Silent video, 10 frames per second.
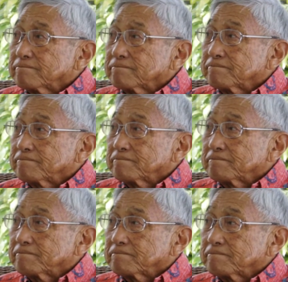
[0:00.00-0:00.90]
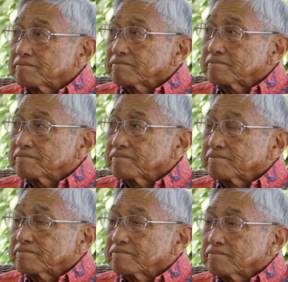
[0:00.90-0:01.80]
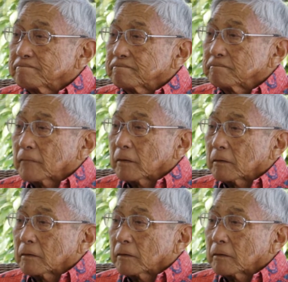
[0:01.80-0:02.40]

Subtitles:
Nothing is said.